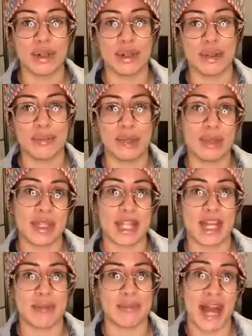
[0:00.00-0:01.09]
Or maybe
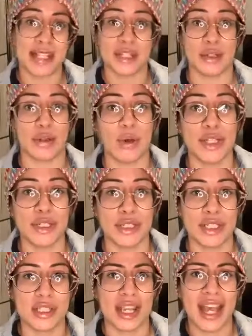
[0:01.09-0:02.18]
they ask you
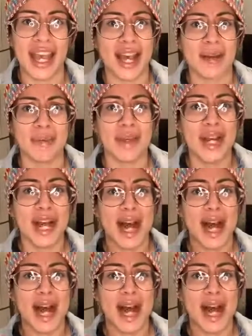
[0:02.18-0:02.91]
questions like, hey, I'm